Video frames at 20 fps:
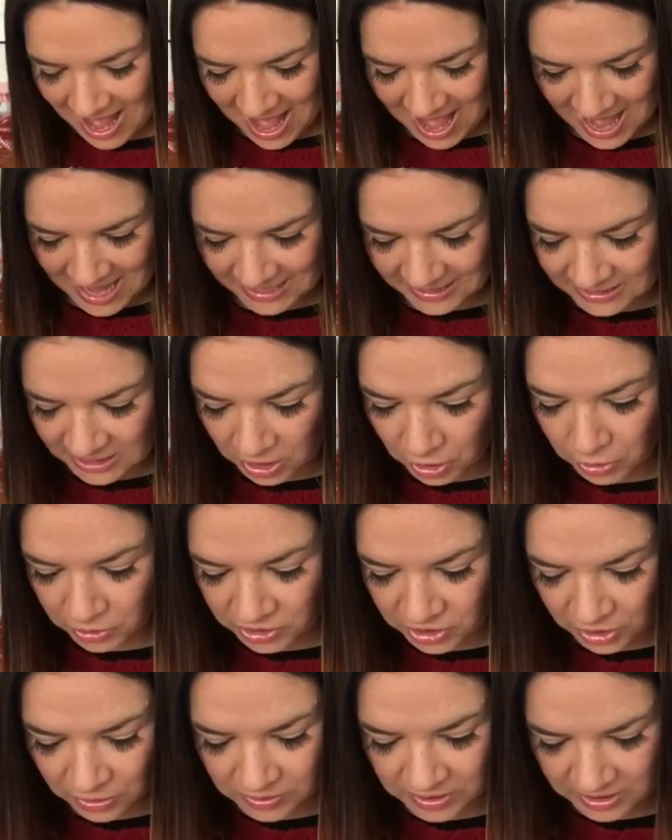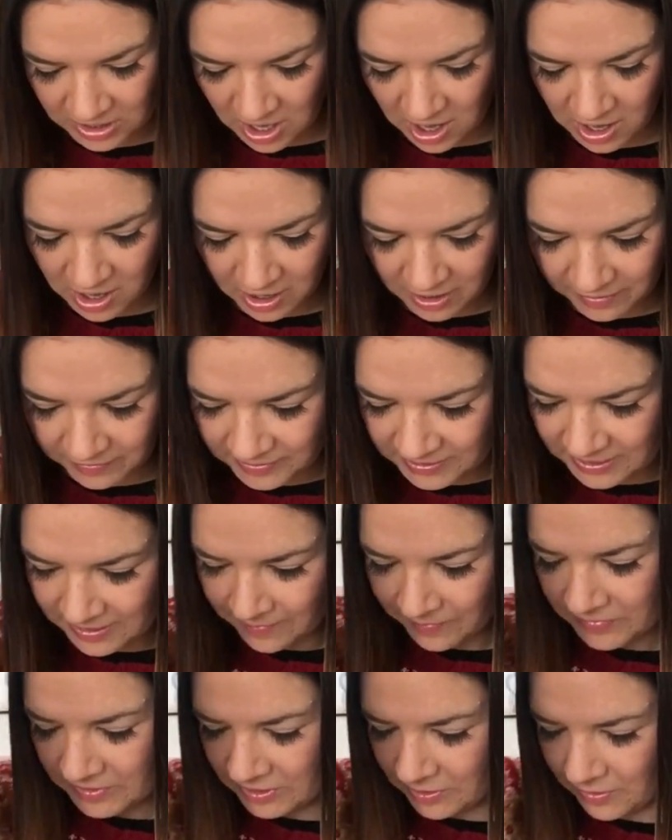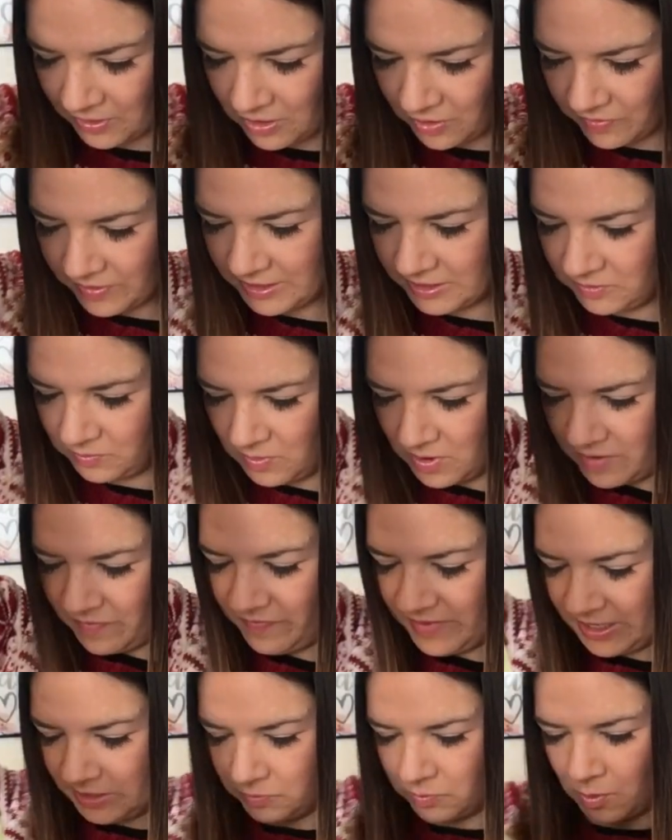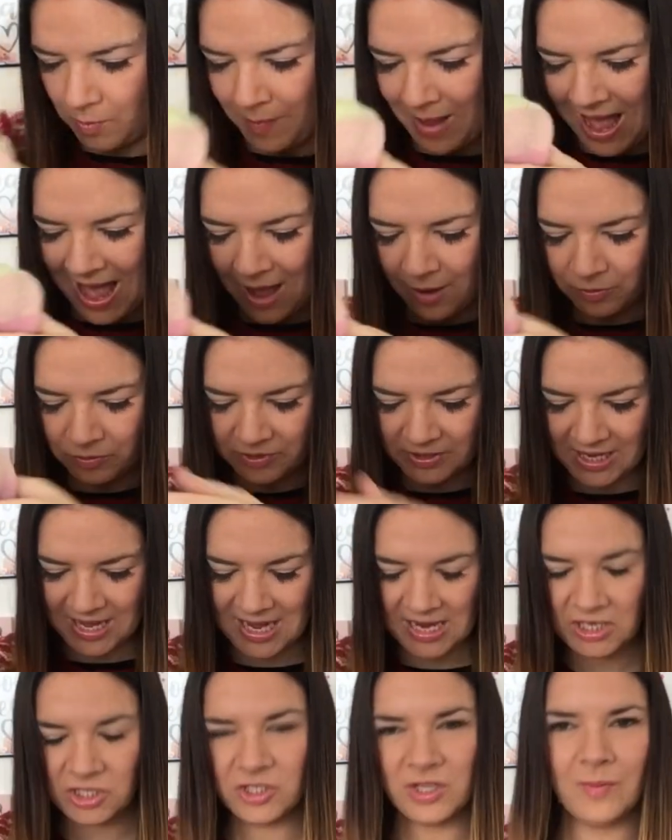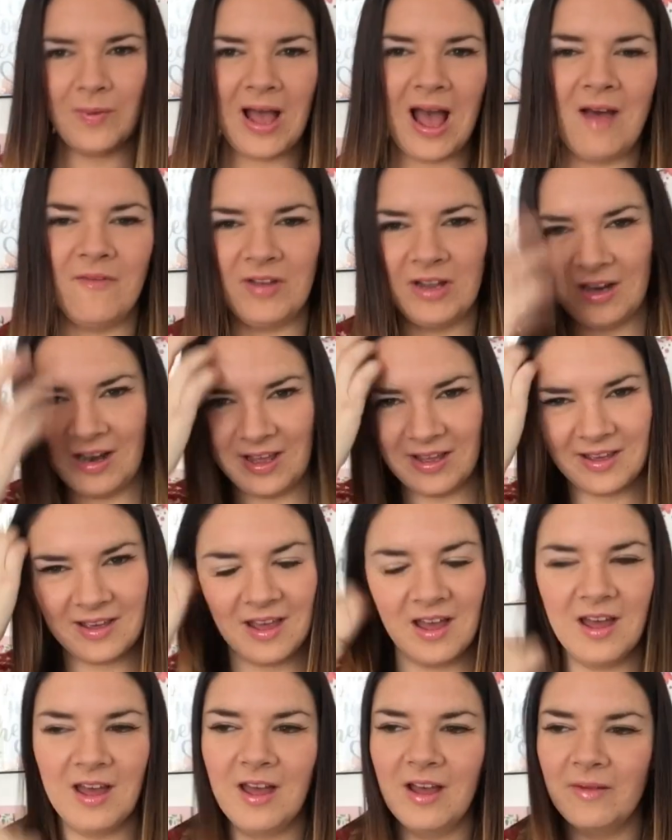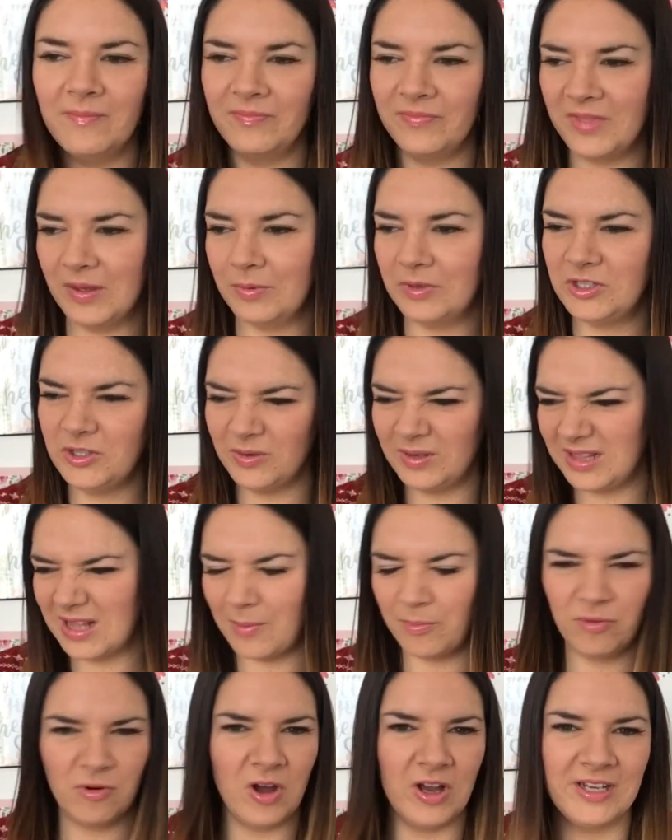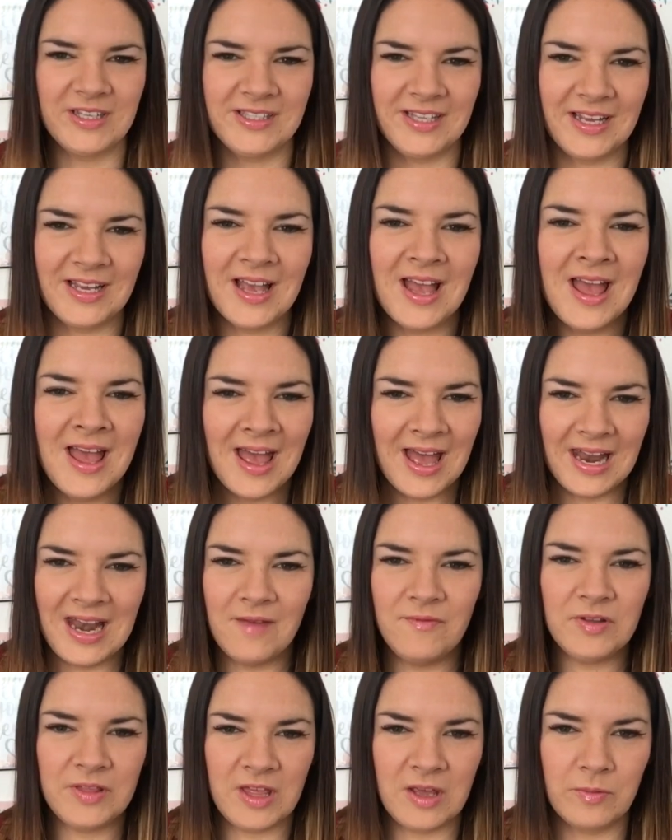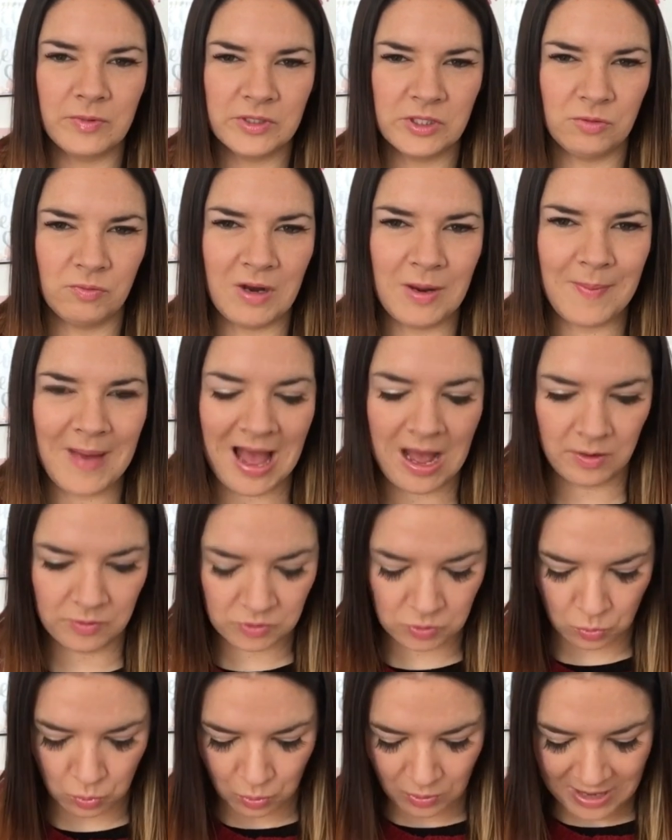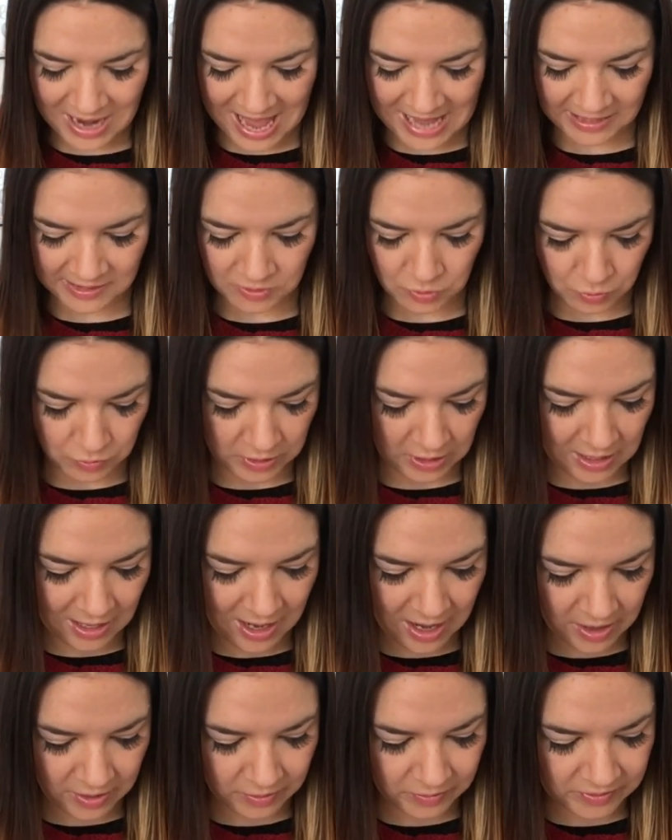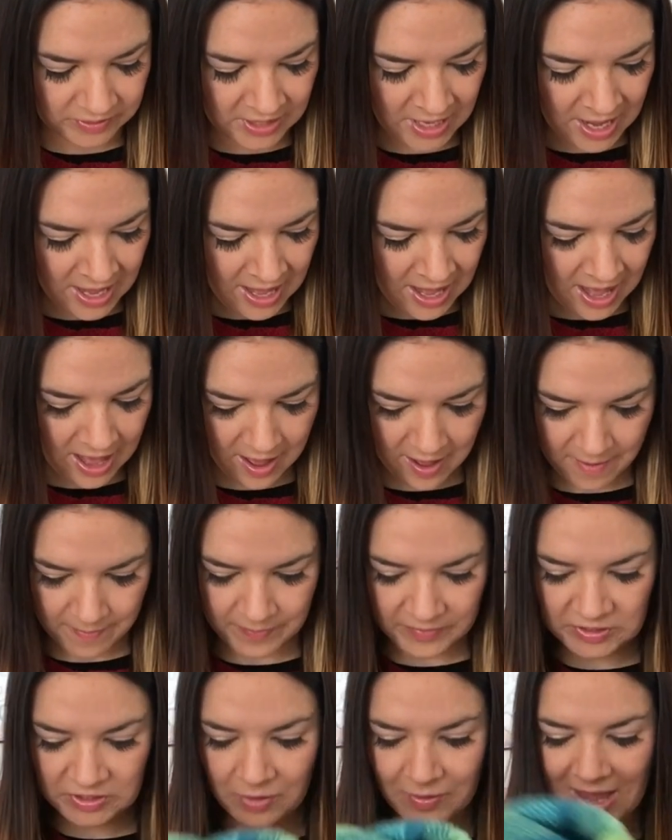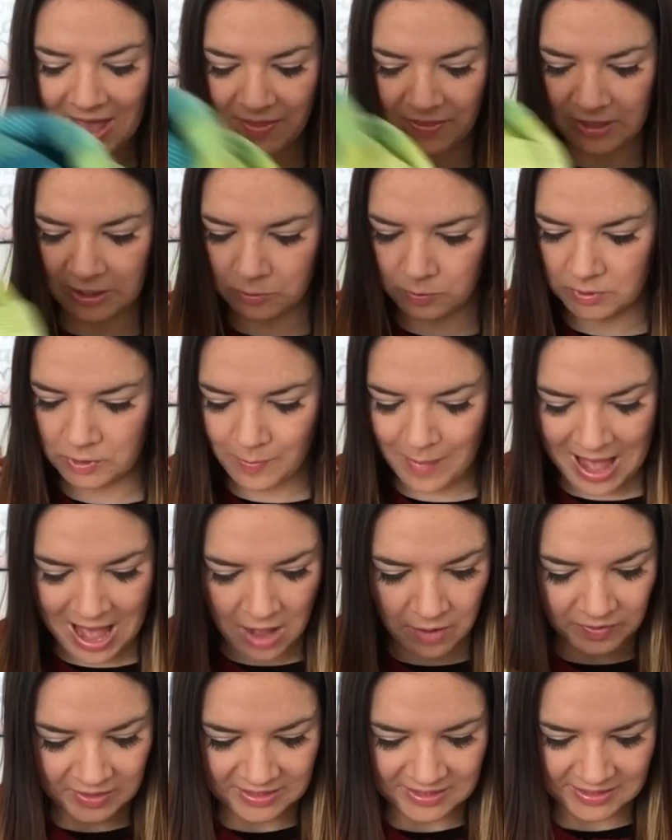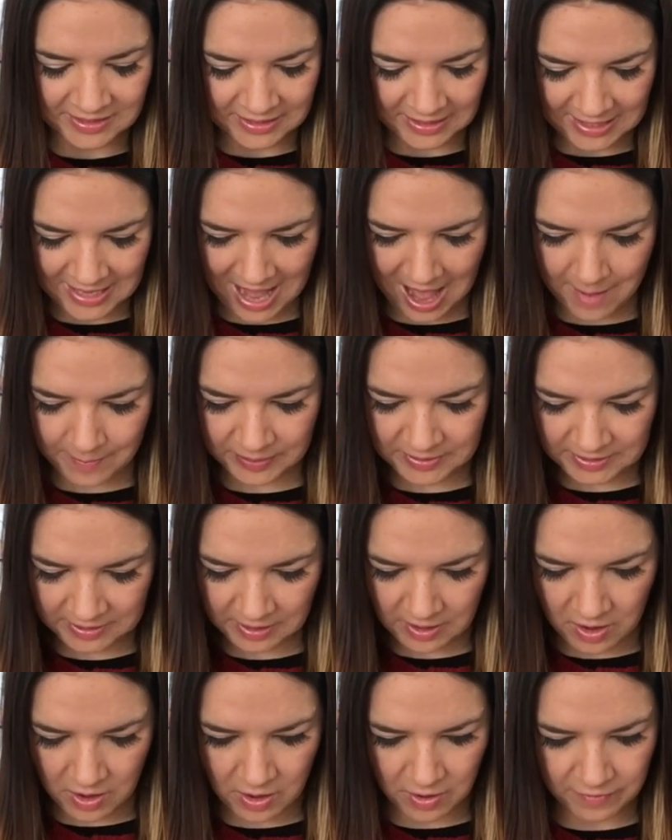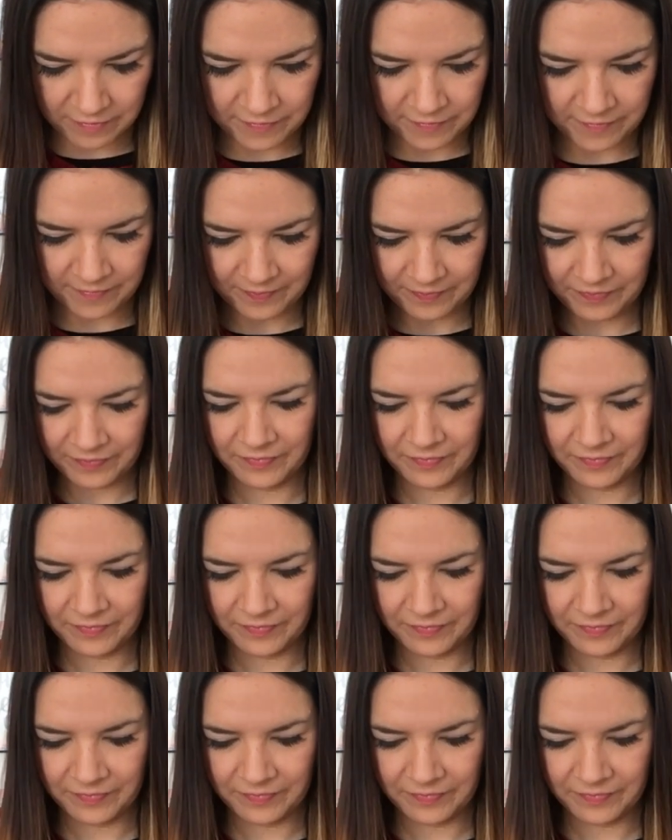And I got two scarves. So I got this one, these were £1 each. They were having like, they were doing their pricing and everything was £3 or less on the clothes. So yeah, this was £1. This is a Gap scarf.